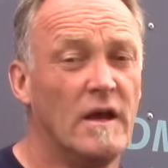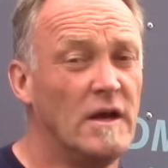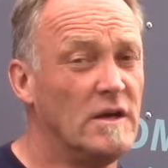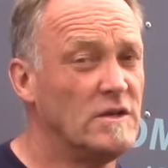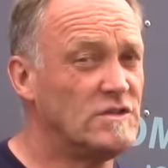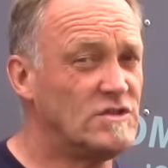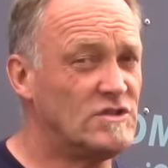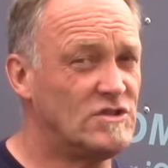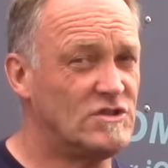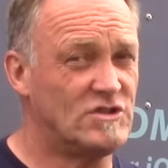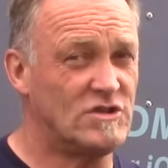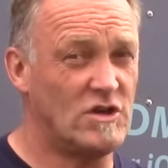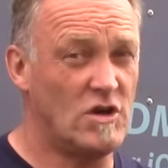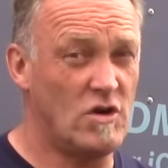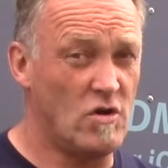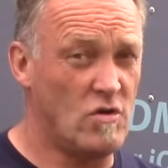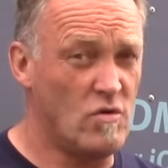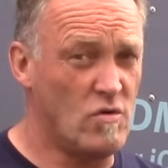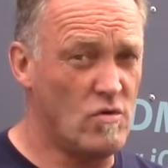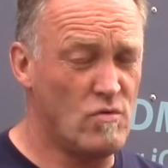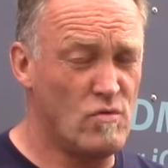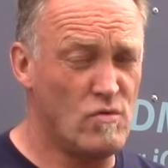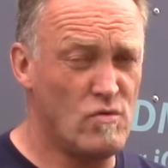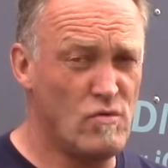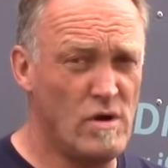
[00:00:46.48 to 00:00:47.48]

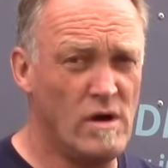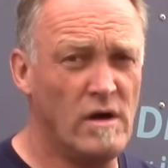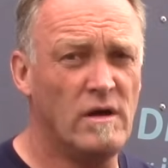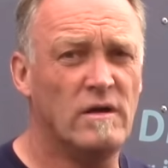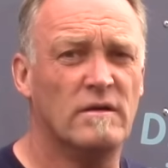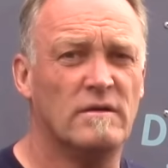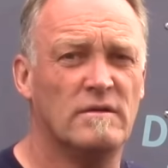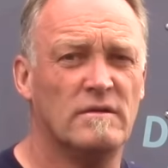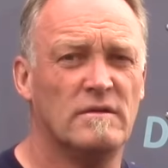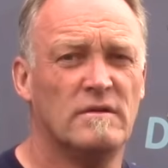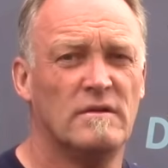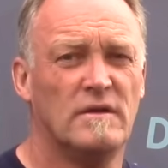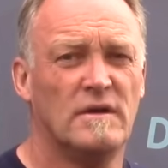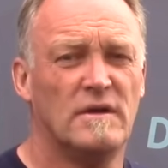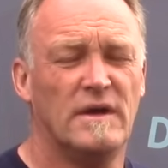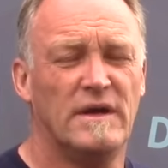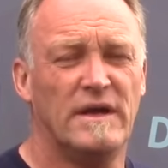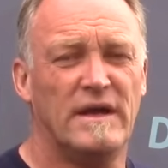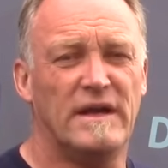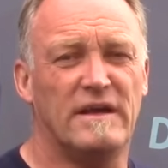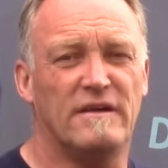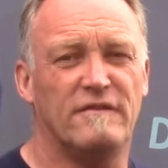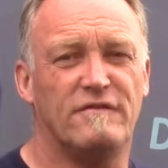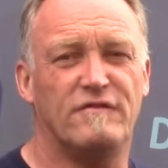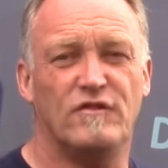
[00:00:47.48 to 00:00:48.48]
So,
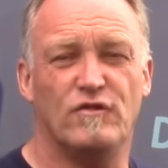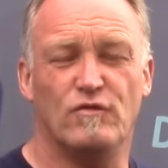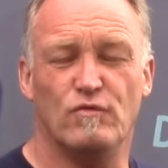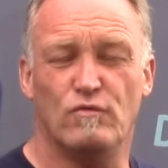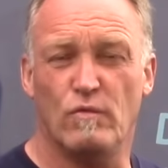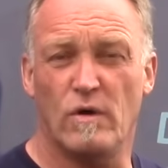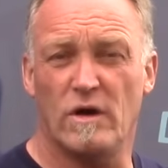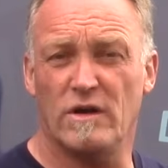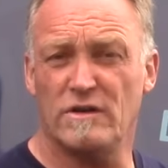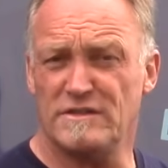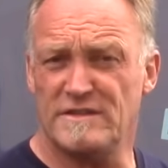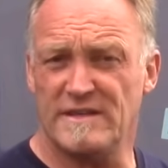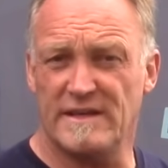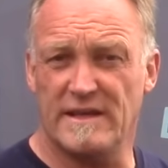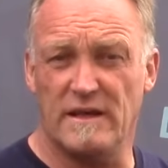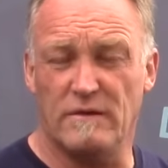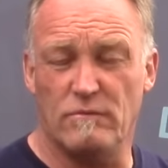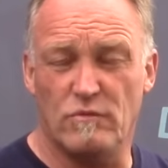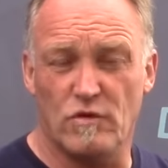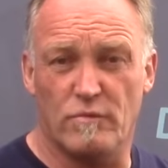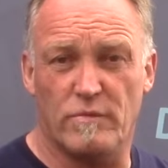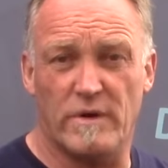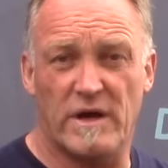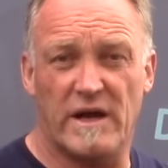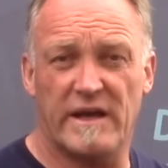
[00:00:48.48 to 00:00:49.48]
if you want to
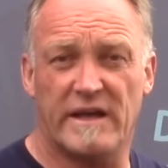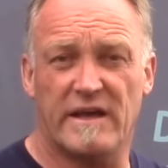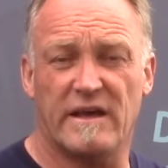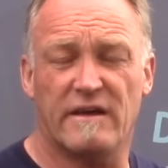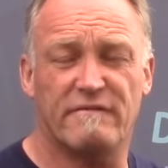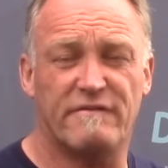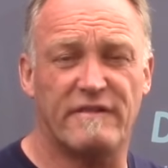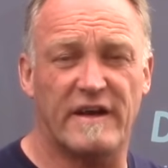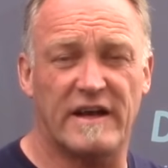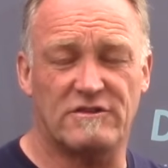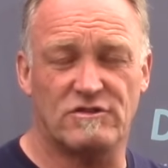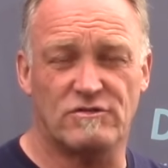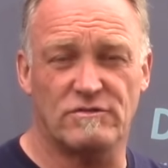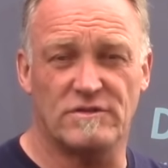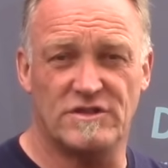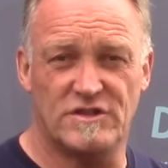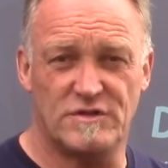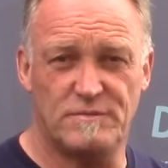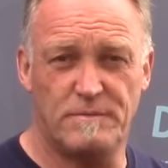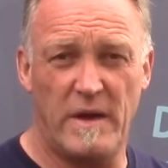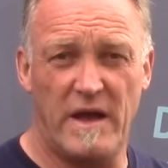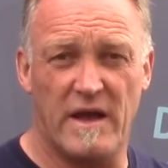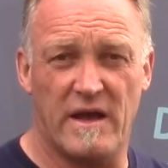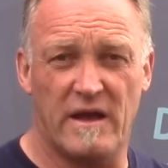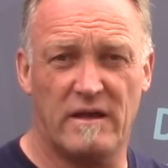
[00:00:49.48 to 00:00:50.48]
keep your bike at factory
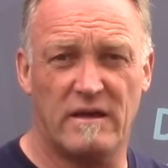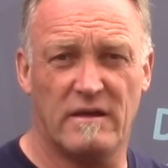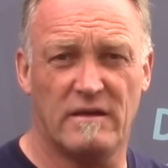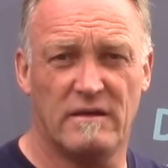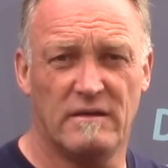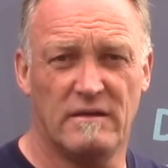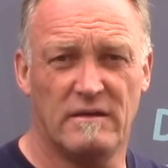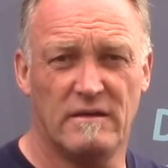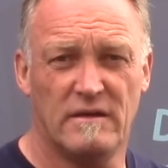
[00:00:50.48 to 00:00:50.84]
spec,